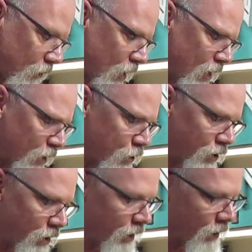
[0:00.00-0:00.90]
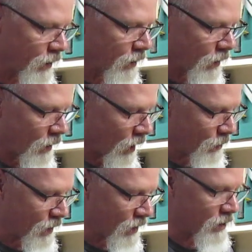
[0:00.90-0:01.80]
and I'll show you. I
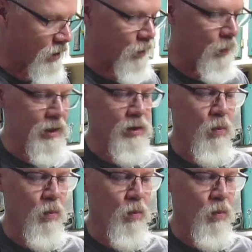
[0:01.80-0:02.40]
mean this is a piece of